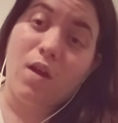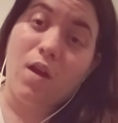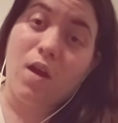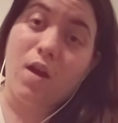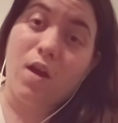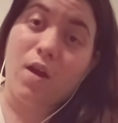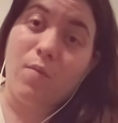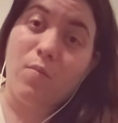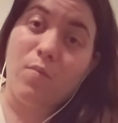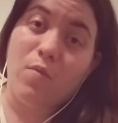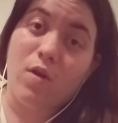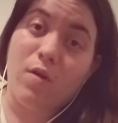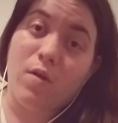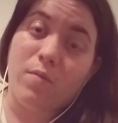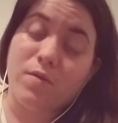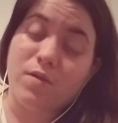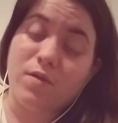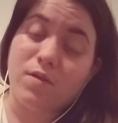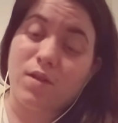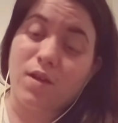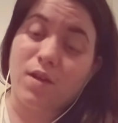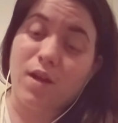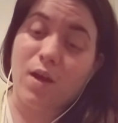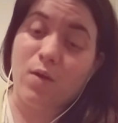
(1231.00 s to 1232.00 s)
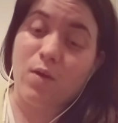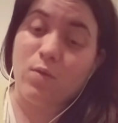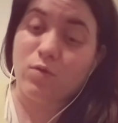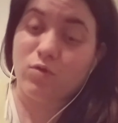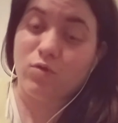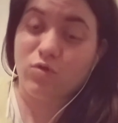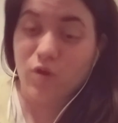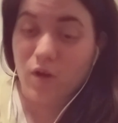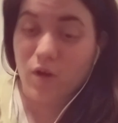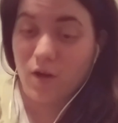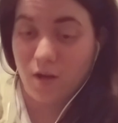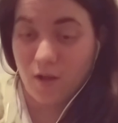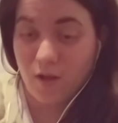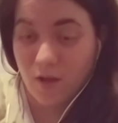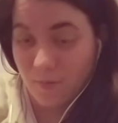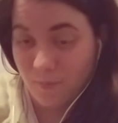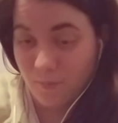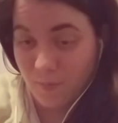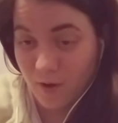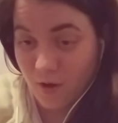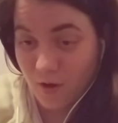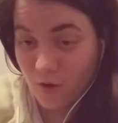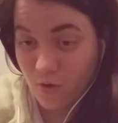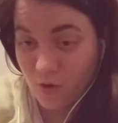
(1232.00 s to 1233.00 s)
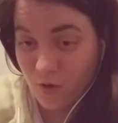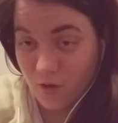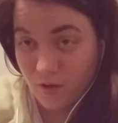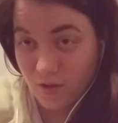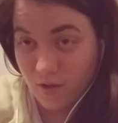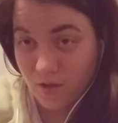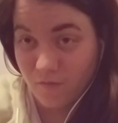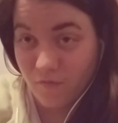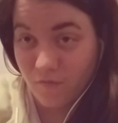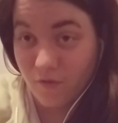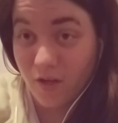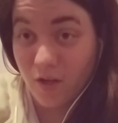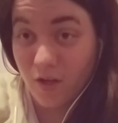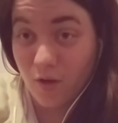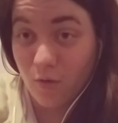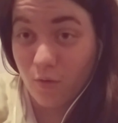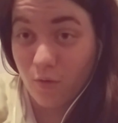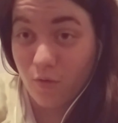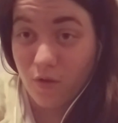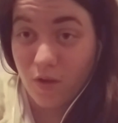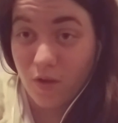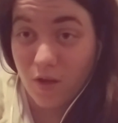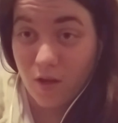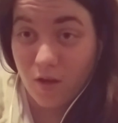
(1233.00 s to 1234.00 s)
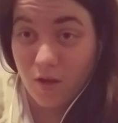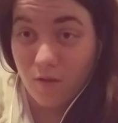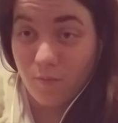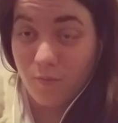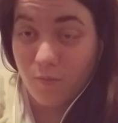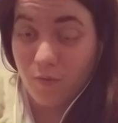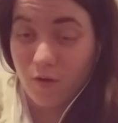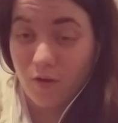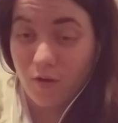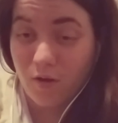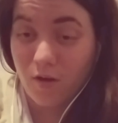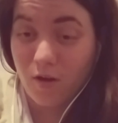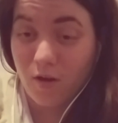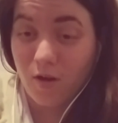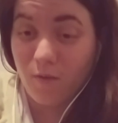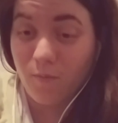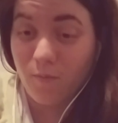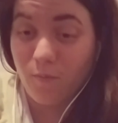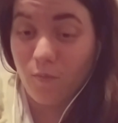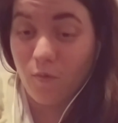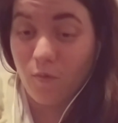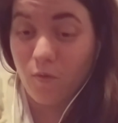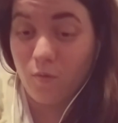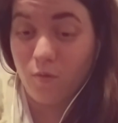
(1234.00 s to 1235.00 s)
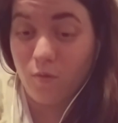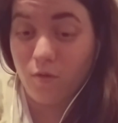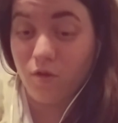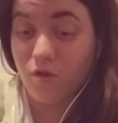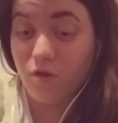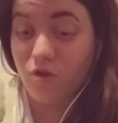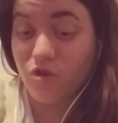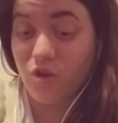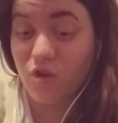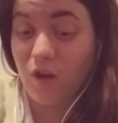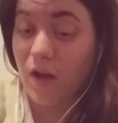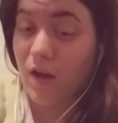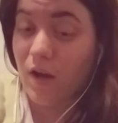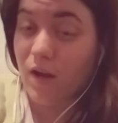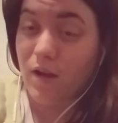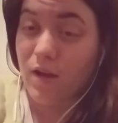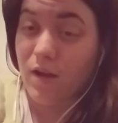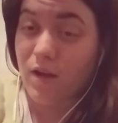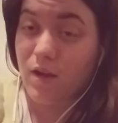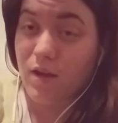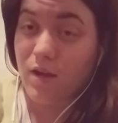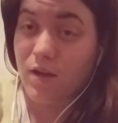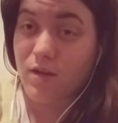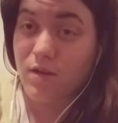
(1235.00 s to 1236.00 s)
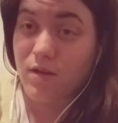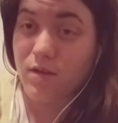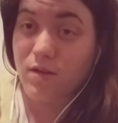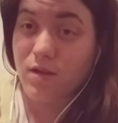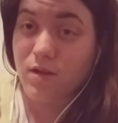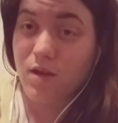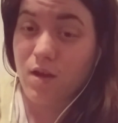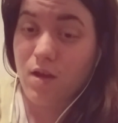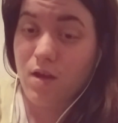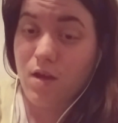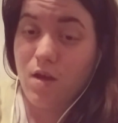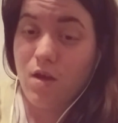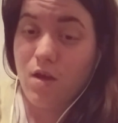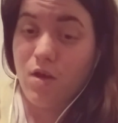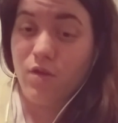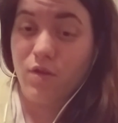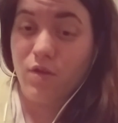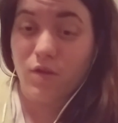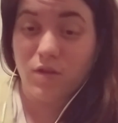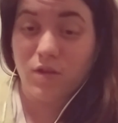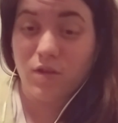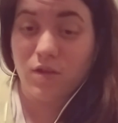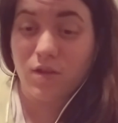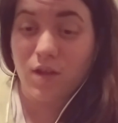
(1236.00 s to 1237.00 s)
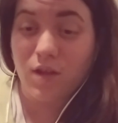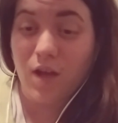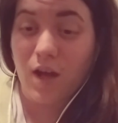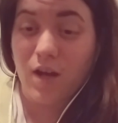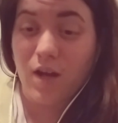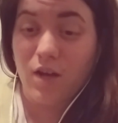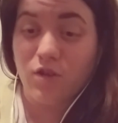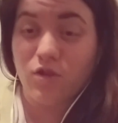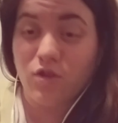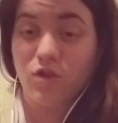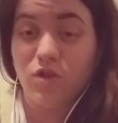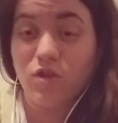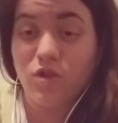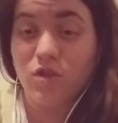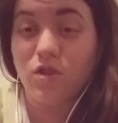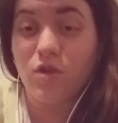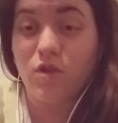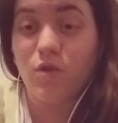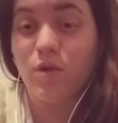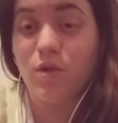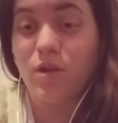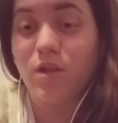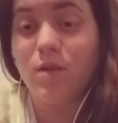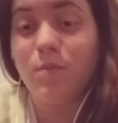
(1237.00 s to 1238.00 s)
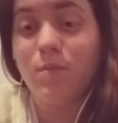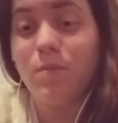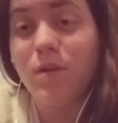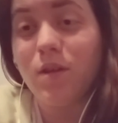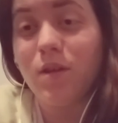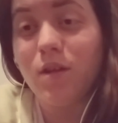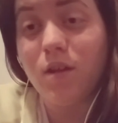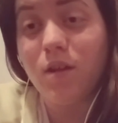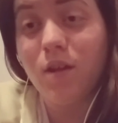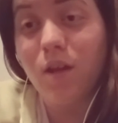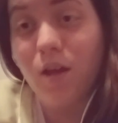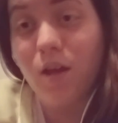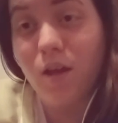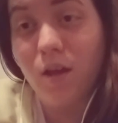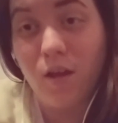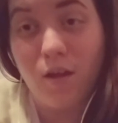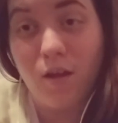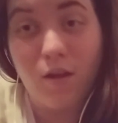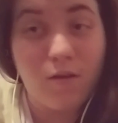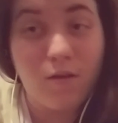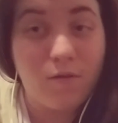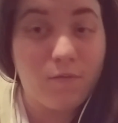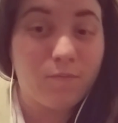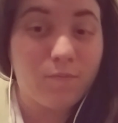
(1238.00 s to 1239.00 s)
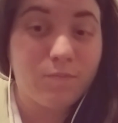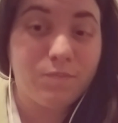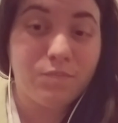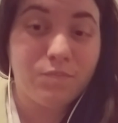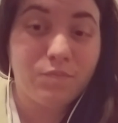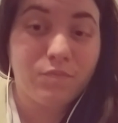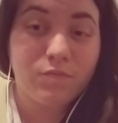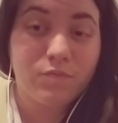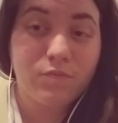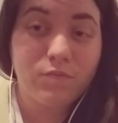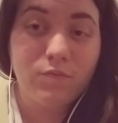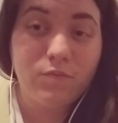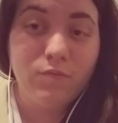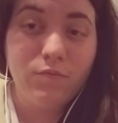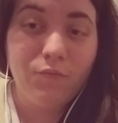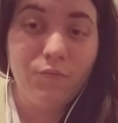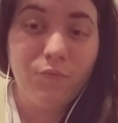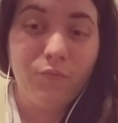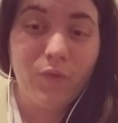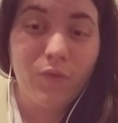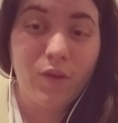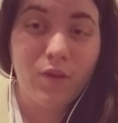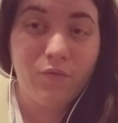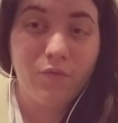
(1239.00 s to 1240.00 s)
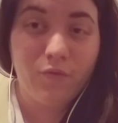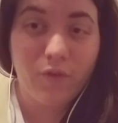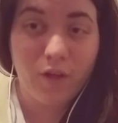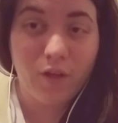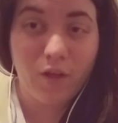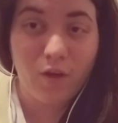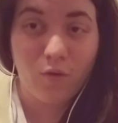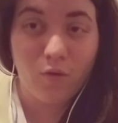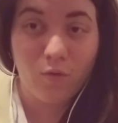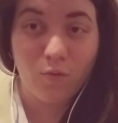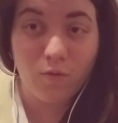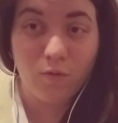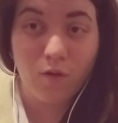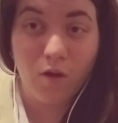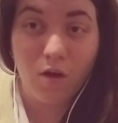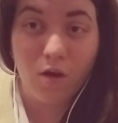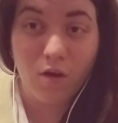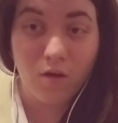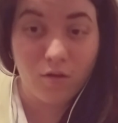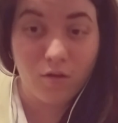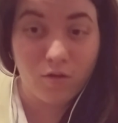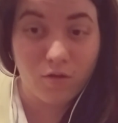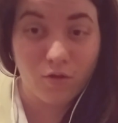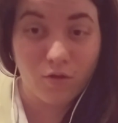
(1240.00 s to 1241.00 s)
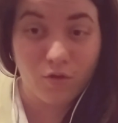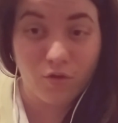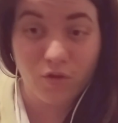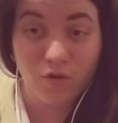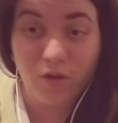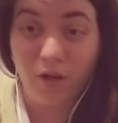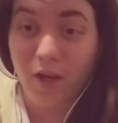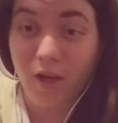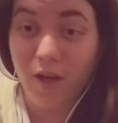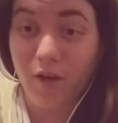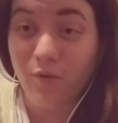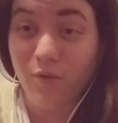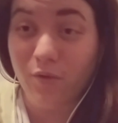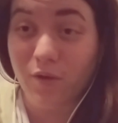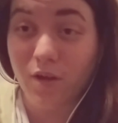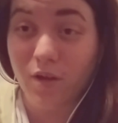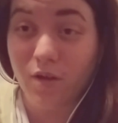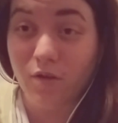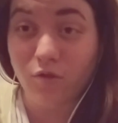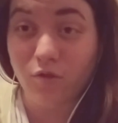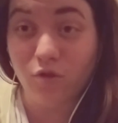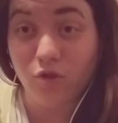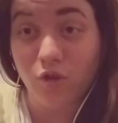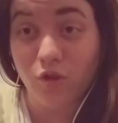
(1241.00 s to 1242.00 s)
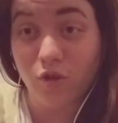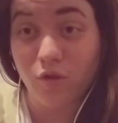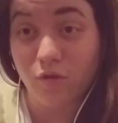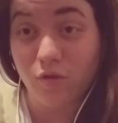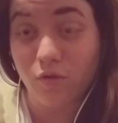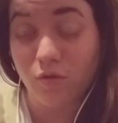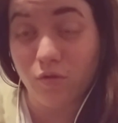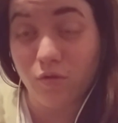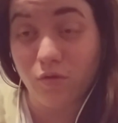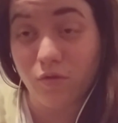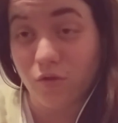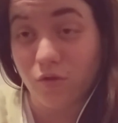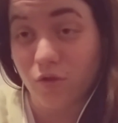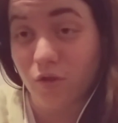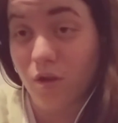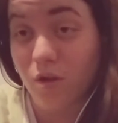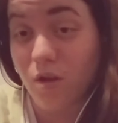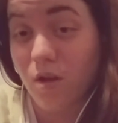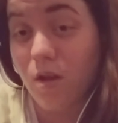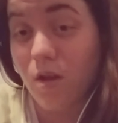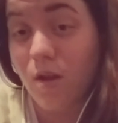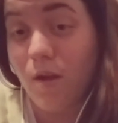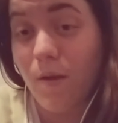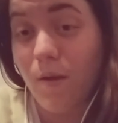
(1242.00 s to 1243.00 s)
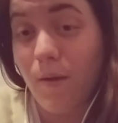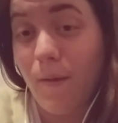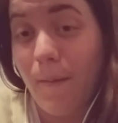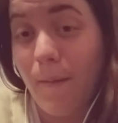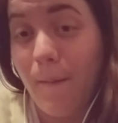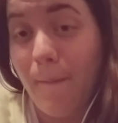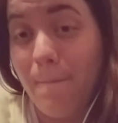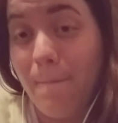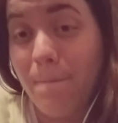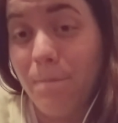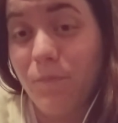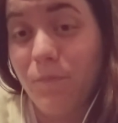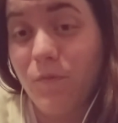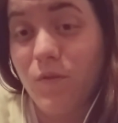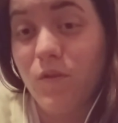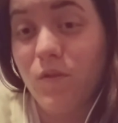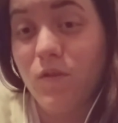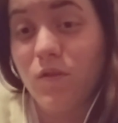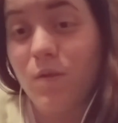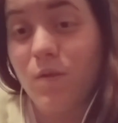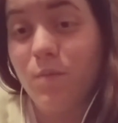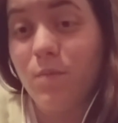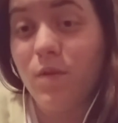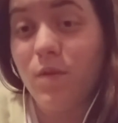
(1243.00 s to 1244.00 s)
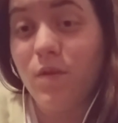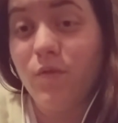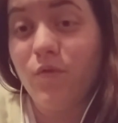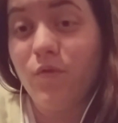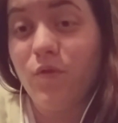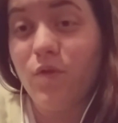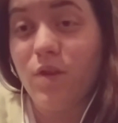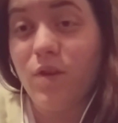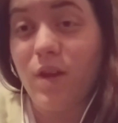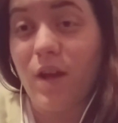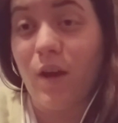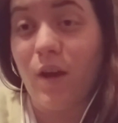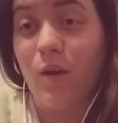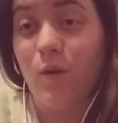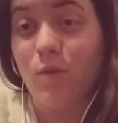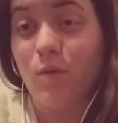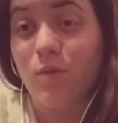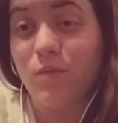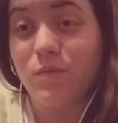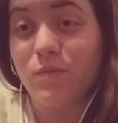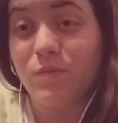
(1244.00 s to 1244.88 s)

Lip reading: I promise that I will try to get better at this video thing, but I'm really shy, and this is kind of just going to be a video log or diary or journal or something for now.